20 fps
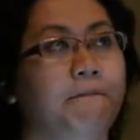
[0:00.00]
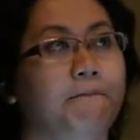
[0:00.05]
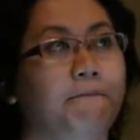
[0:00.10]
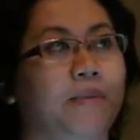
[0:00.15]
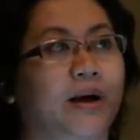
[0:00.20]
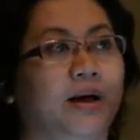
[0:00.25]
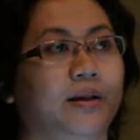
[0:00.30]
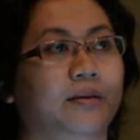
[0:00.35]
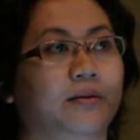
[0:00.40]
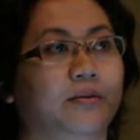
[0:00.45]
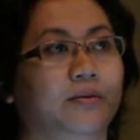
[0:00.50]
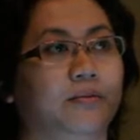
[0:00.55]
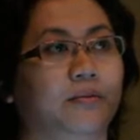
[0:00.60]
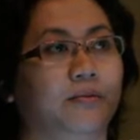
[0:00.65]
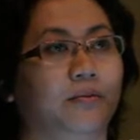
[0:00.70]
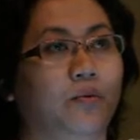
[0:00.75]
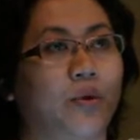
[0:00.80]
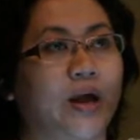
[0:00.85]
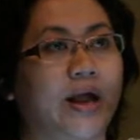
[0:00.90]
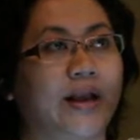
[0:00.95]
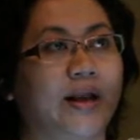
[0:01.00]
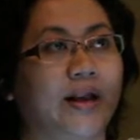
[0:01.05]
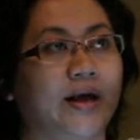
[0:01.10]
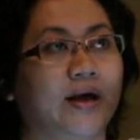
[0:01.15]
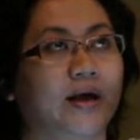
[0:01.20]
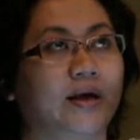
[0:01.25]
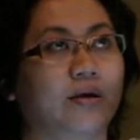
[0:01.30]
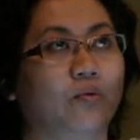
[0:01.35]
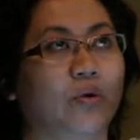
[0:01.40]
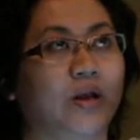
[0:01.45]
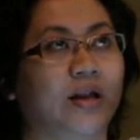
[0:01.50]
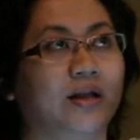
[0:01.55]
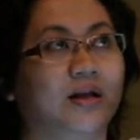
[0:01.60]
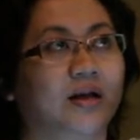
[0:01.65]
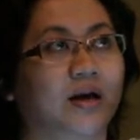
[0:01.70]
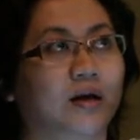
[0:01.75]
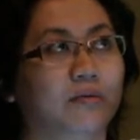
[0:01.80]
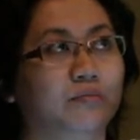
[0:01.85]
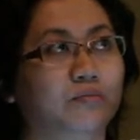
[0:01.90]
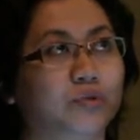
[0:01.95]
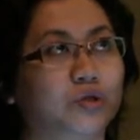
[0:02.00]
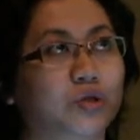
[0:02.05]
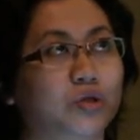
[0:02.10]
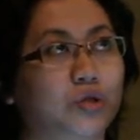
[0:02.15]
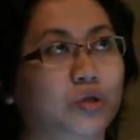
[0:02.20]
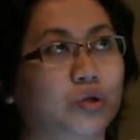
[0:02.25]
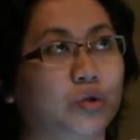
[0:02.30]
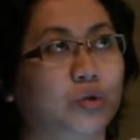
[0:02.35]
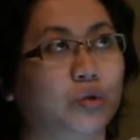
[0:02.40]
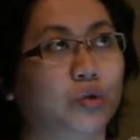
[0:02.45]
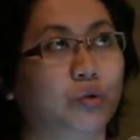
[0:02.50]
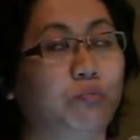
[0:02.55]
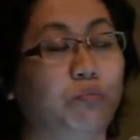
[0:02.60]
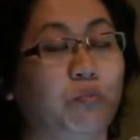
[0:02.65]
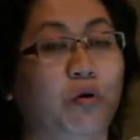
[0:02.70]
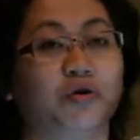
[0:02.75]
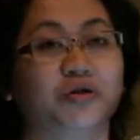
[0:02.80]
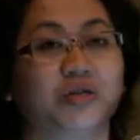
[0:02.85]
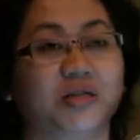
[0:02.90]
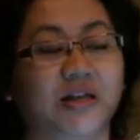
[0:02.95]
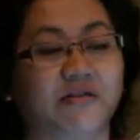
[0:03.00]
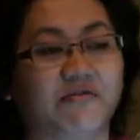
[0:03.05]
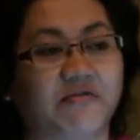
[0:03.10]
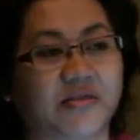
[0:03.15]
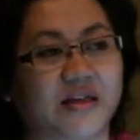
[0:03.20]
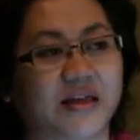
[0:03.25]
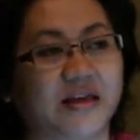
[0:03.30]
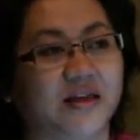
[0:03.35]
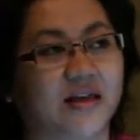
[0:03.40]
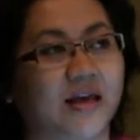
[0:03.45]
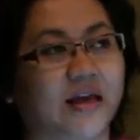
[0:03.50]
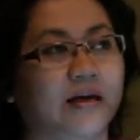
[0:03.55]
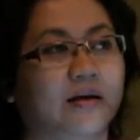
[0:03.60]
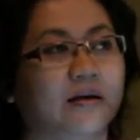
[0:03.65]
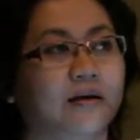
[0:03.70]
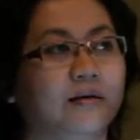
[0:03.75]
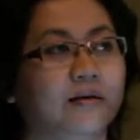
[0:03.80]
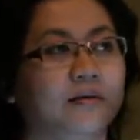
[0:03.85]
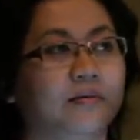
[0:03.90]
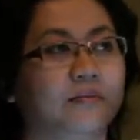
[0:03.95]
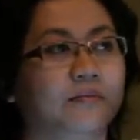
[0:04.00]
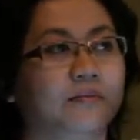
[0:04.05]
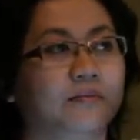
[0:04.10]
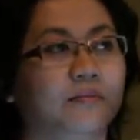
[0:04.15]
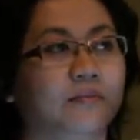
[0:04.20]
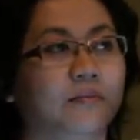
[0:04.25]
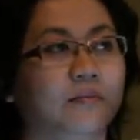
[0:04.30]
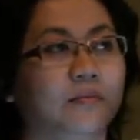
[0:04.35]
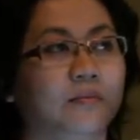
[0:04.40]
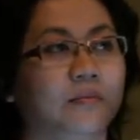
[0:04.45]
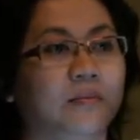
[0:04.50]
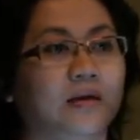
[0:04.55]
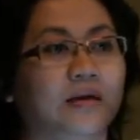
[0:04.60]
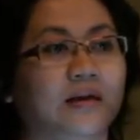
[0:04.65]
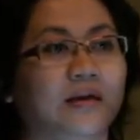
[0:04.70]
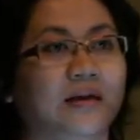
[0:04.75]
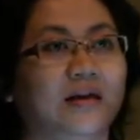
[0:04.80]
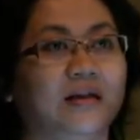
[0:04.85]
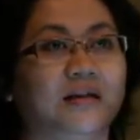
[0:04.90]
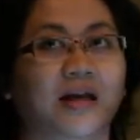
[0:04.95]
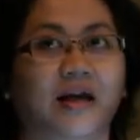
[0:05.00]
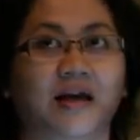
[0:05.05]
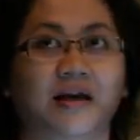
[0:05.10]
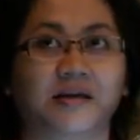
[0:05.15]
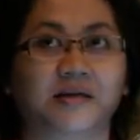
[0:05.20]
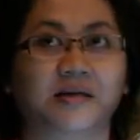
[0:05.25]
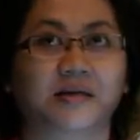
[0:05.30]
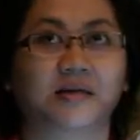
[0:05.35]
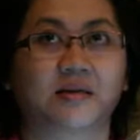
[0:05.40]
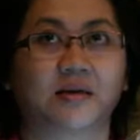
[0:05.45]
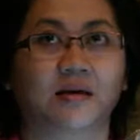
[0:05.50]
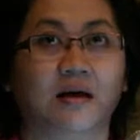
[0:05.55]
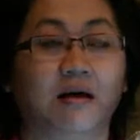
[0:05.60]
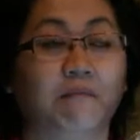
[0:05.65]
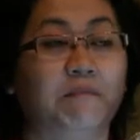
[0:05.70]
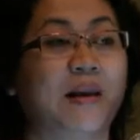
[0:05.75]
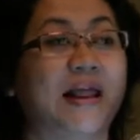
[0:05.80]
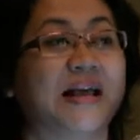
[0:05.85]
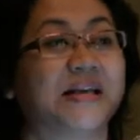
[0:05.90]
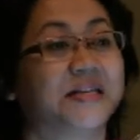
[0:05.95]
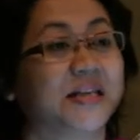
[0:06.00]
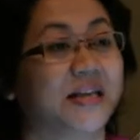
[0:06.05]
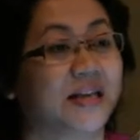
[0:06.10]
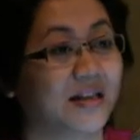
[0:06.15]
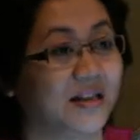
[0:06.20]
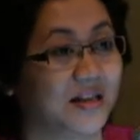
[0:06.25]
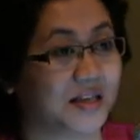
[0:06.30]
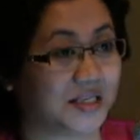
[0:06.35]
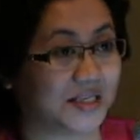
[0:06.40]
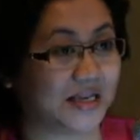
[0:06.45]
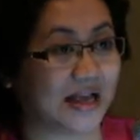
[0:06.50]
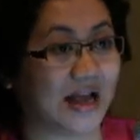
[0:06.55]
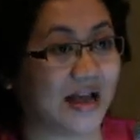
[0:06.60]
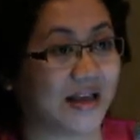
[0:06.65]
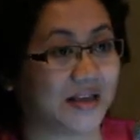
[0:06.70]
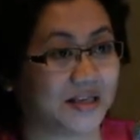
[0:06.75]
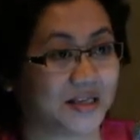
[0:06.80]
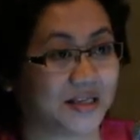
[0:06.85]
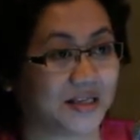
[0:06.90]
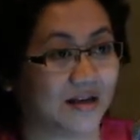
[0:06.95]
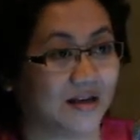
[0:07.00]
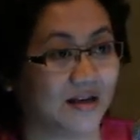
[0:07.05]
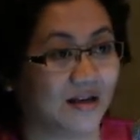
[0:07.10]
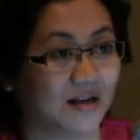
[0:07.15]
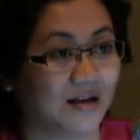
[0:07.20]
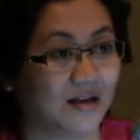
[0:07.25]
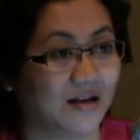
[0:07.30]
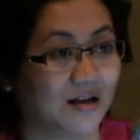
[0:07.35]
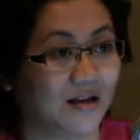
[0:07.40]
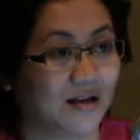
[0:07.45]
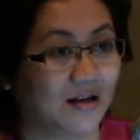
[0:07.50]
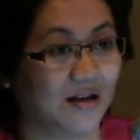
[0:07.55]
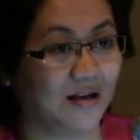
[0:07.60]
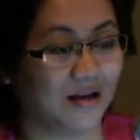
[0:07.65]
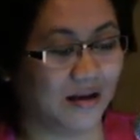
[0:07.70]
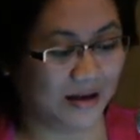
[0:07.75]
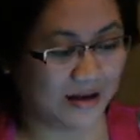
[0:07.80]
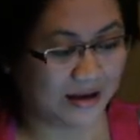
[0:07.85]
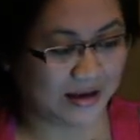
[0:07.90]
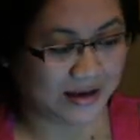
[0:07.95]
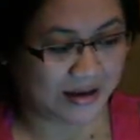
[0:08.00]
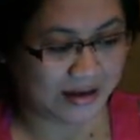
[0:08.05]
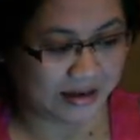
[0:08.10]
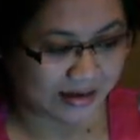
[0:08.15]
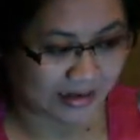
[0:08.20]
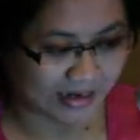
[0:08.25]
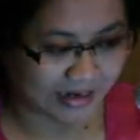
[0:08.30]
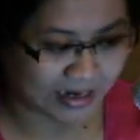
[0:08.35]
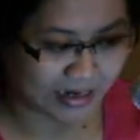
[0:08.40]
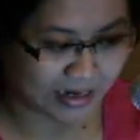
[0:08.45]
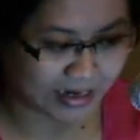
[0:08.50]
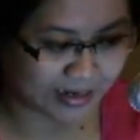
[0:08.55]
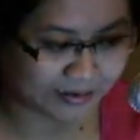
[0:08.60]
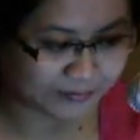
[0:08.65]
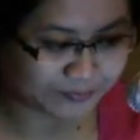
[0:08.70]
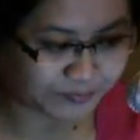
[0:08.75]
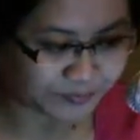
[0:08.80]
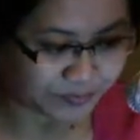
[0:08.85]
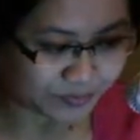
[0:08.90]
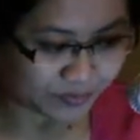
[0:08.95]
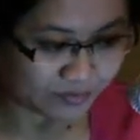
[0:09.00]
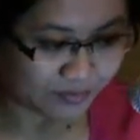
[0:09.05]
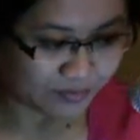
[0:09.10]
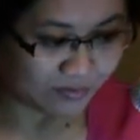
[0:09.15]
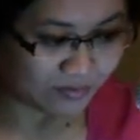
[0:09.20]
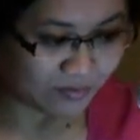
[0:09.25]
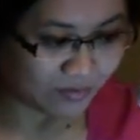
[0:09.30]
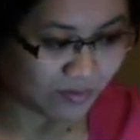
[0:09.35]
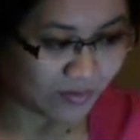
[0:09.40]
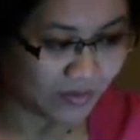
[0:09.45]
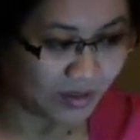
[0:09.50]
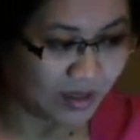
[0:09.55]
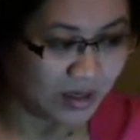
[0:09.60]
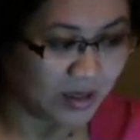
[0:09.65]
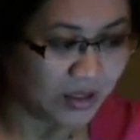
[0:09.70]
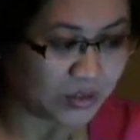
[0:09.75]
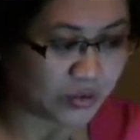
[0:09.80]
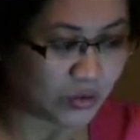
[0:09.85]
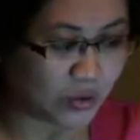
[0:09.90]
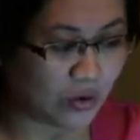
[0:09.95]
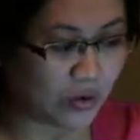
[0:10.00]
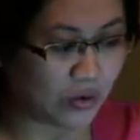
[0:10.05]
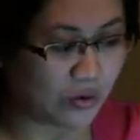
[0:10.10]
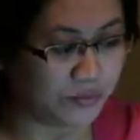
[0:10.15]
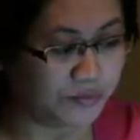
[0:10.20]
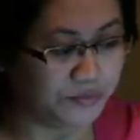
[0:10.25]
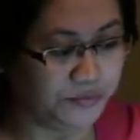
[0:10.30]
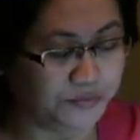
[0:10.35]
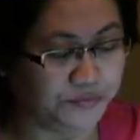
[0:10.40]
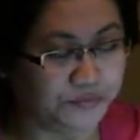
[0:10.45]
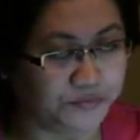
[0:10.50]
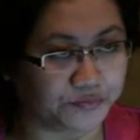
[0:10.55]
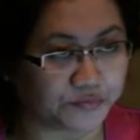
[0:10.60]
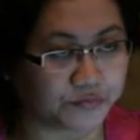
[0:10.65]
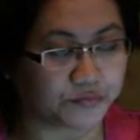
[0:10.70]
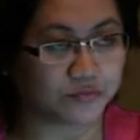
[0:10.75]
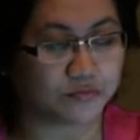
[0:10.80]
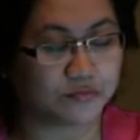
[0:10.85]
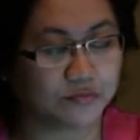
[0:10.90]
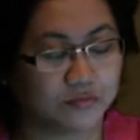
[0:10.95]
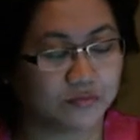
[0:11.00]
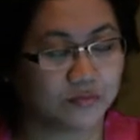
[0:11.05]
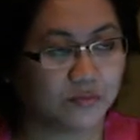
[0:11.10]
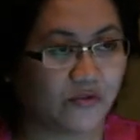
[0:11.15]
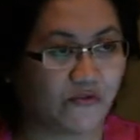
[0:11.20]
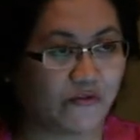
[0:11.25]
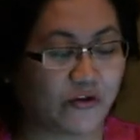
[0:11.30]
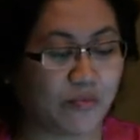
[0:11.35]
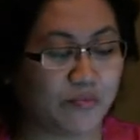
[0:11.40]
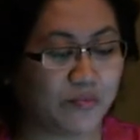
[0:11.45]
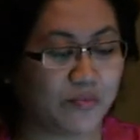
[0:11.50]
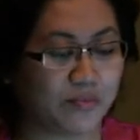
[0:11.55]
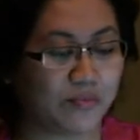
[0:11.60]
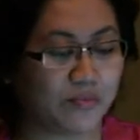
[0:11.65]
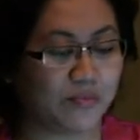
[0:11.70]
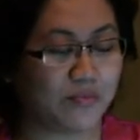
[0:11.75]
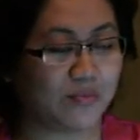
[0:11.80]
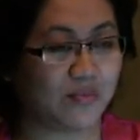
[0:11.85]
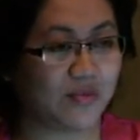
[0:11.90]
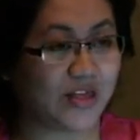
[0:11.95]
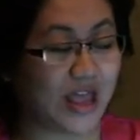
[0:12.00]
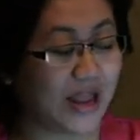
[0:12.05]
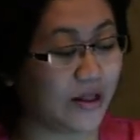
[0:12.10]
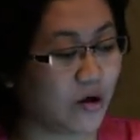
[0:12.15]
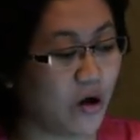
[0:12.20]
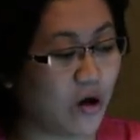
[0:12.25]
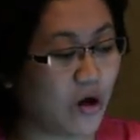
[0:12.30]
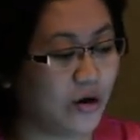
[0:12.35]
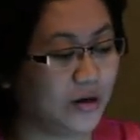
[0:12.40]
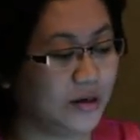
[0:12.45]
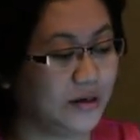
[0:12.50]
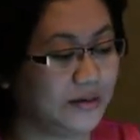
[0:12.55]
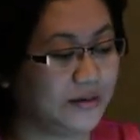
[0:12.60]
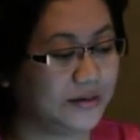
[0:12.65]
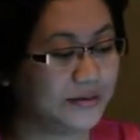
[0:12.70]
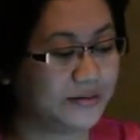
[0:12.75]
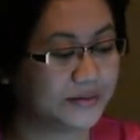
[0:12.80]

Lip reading: But when it comes to positive thinking, it has a blessing in disguise. And so from that on,